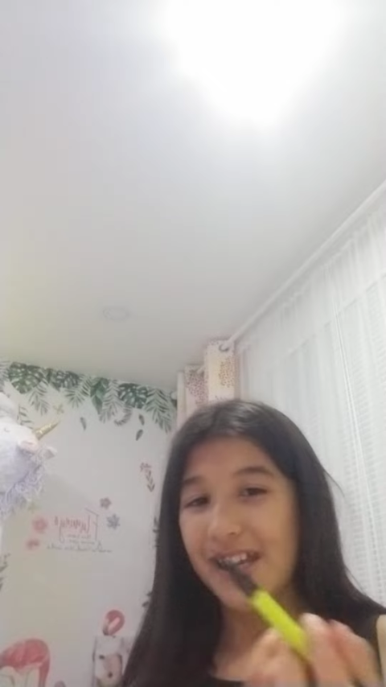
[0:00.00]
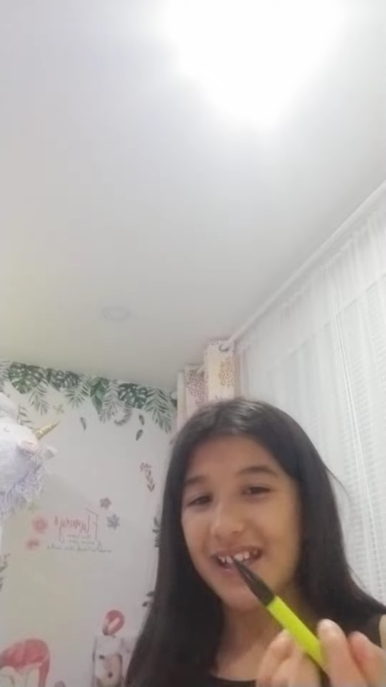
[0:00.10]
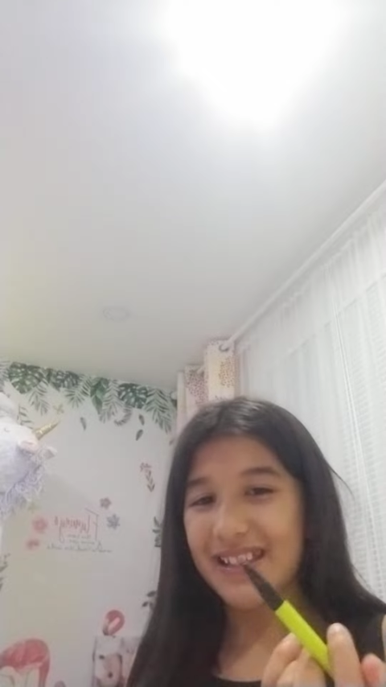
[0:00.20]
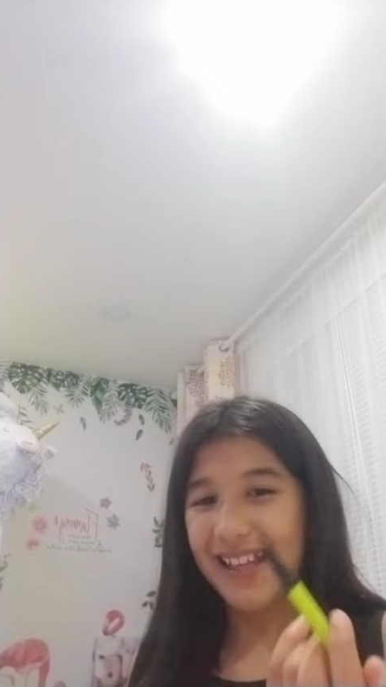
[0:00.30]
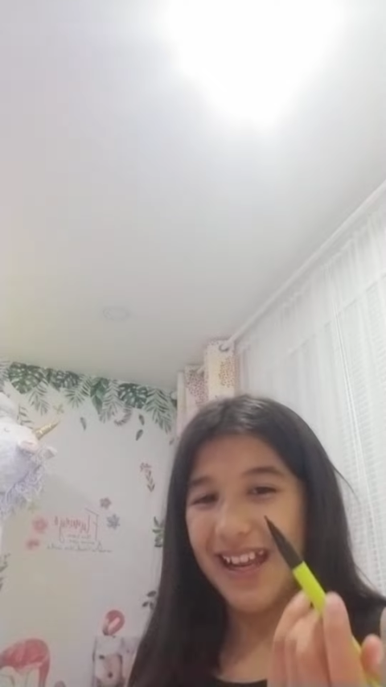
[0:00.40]

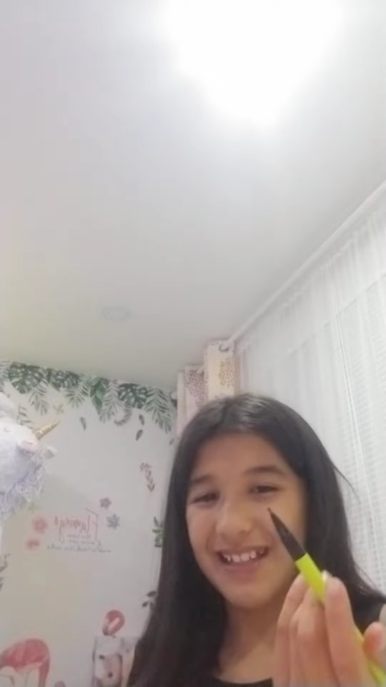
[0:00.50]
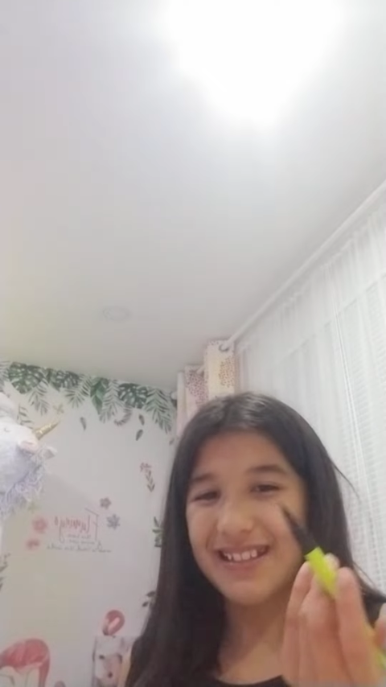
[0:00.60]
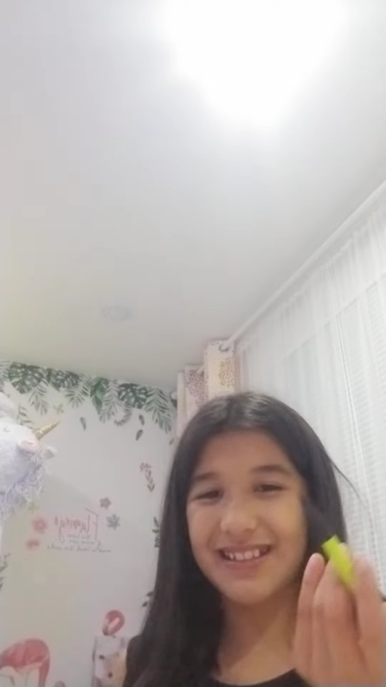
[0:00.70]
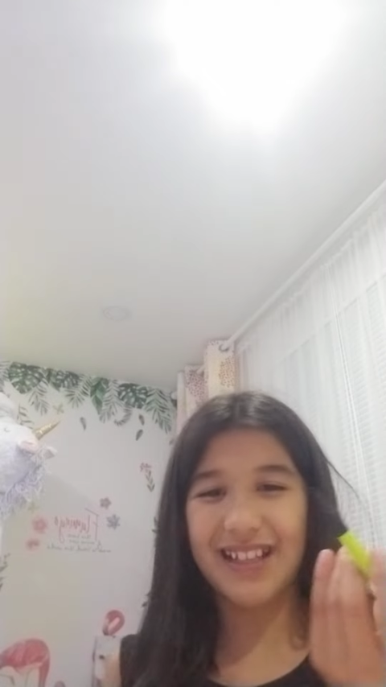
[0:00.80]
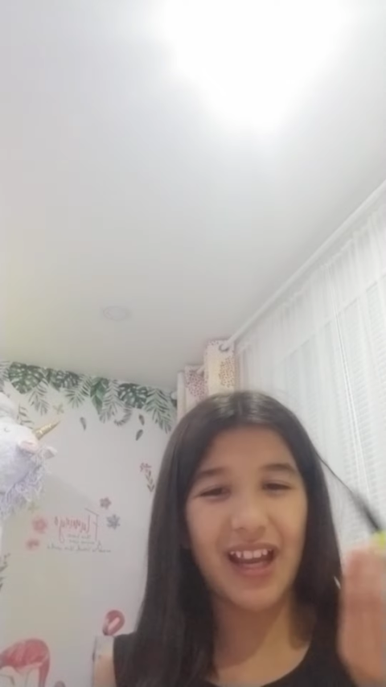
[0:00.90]
Cause I
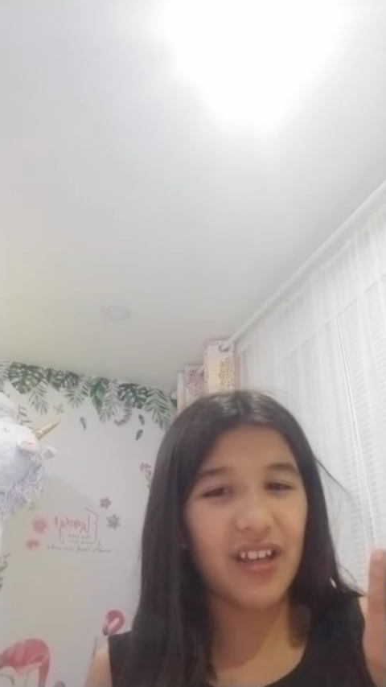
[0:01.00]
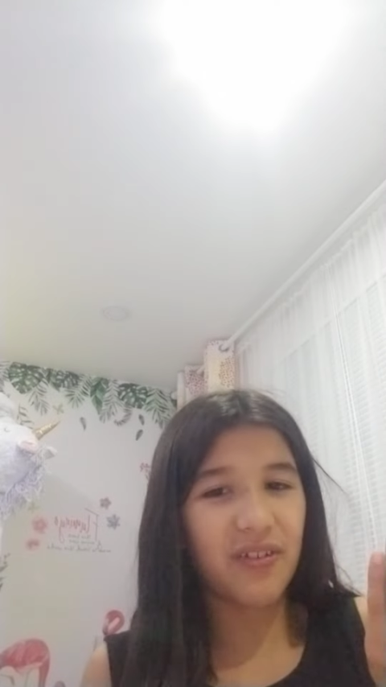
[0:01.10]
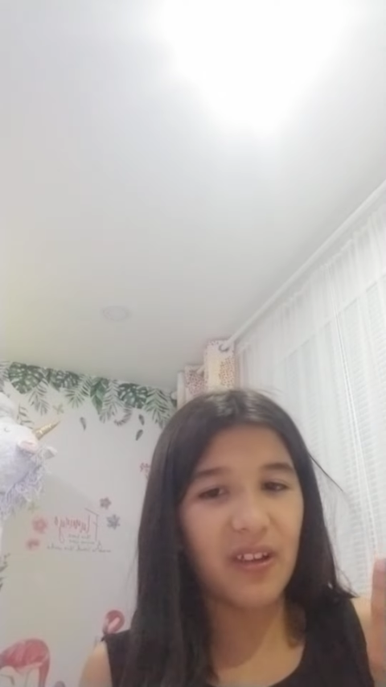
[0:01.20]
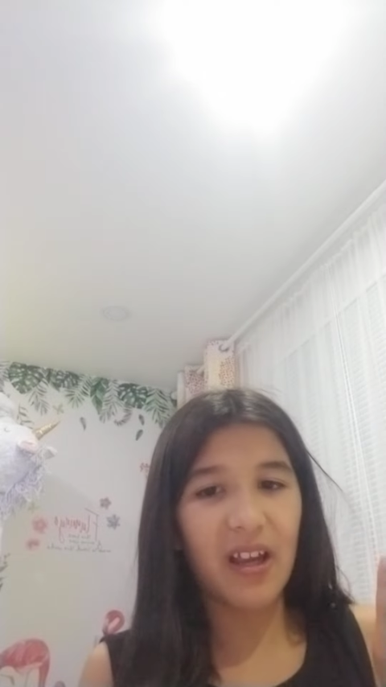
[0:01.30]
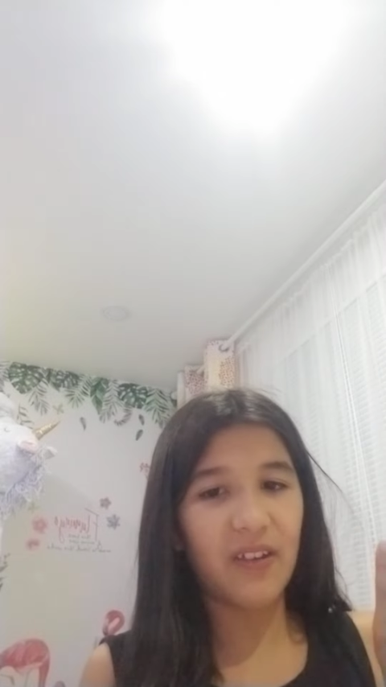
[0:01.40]
just I
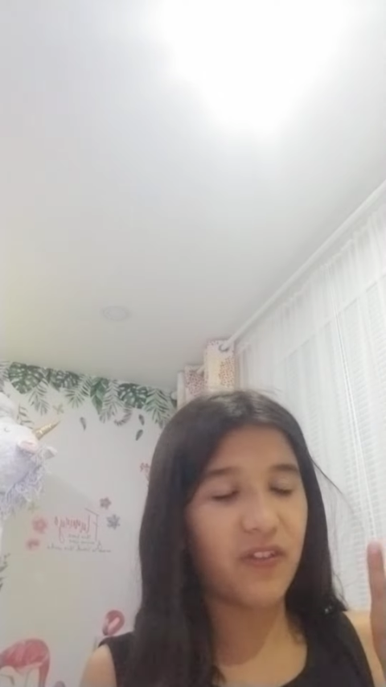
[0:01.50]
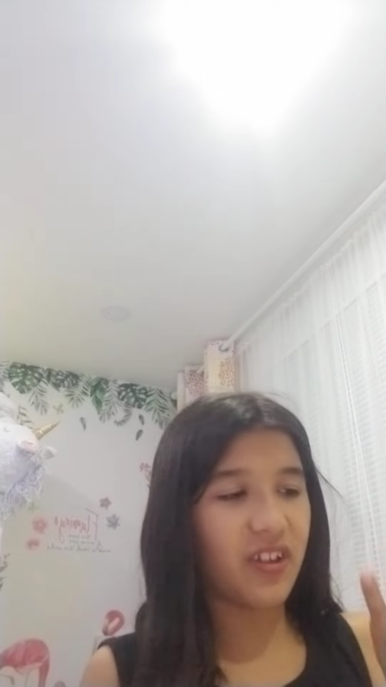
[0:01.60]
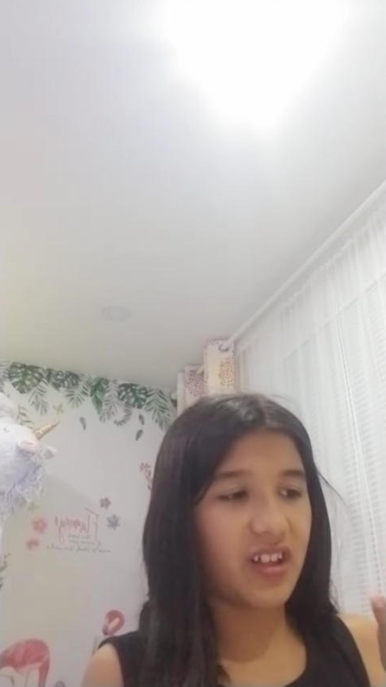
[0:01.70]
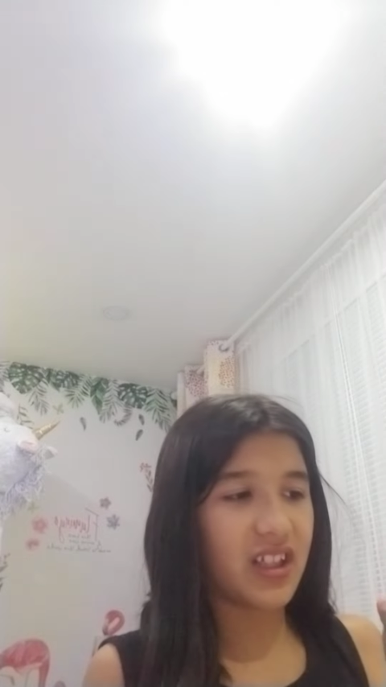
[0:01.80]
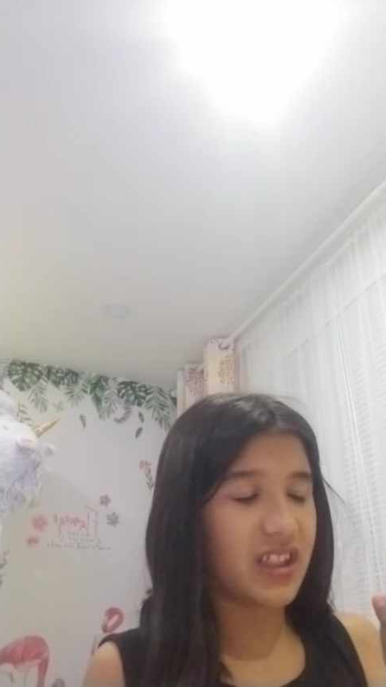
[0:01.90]
I
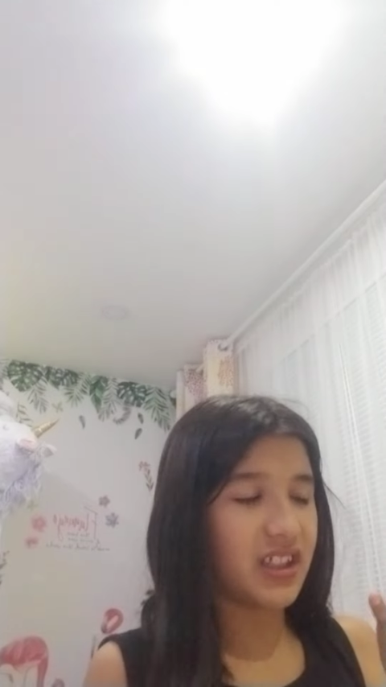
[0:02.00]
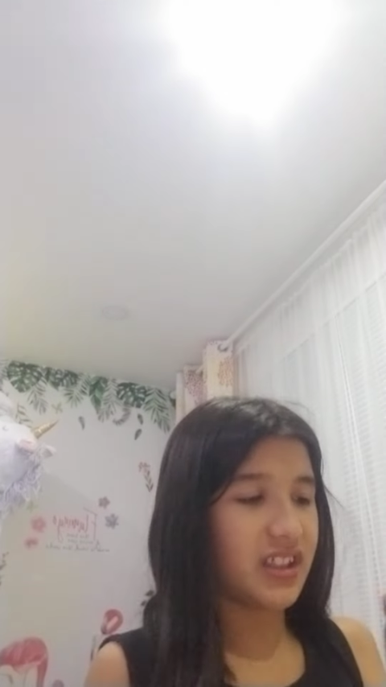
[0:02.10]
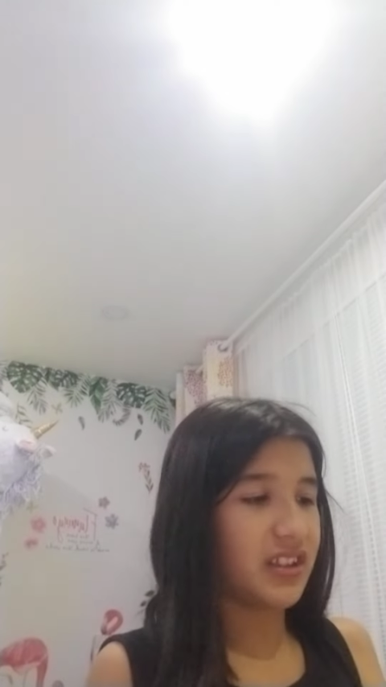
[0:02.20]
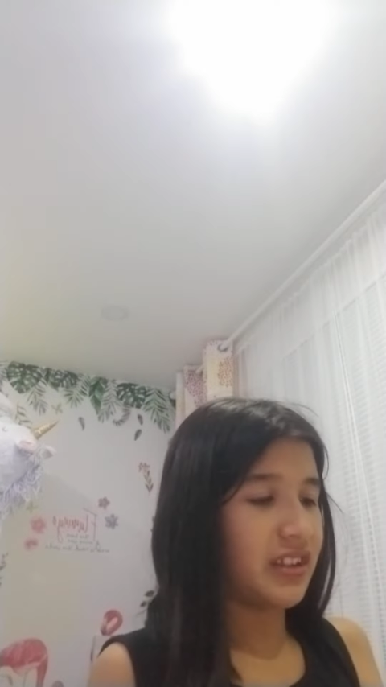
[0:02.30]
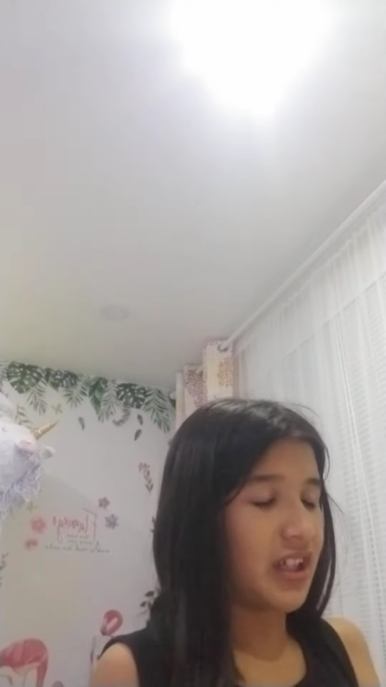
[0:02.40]
feel like
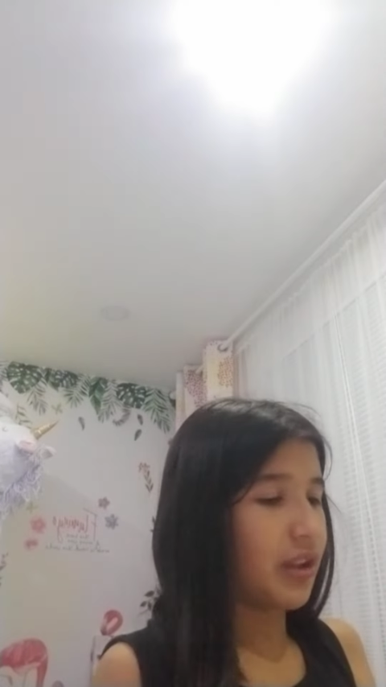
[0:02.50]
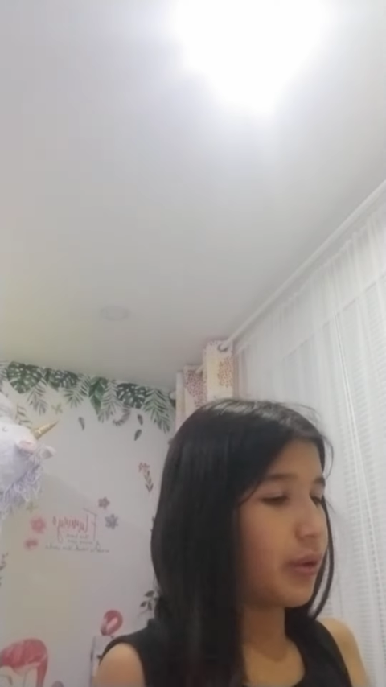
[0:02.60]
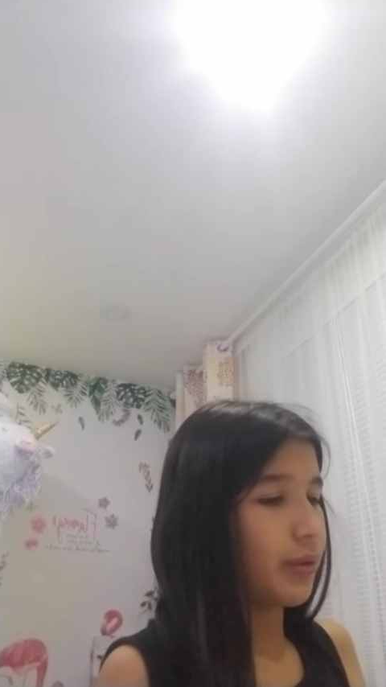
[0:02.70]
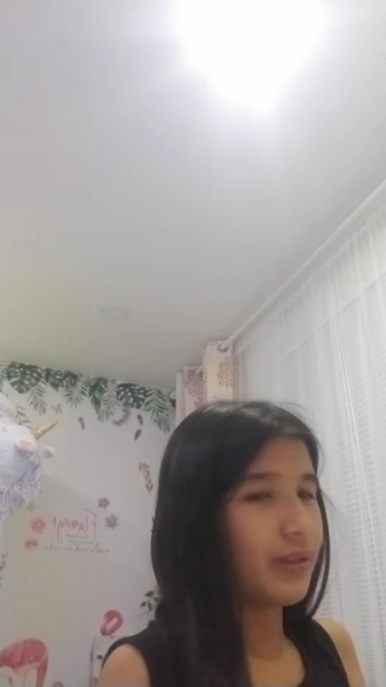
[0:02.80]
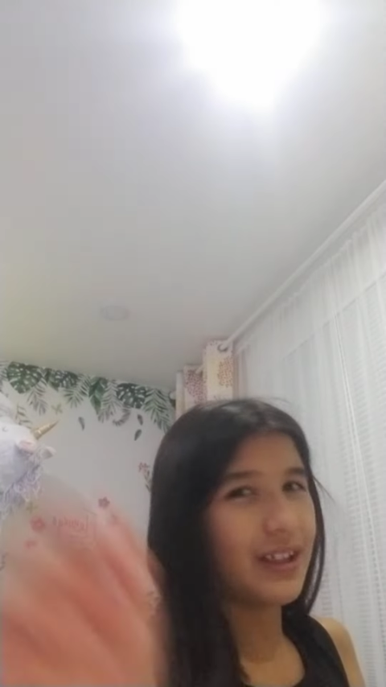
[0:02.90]
no,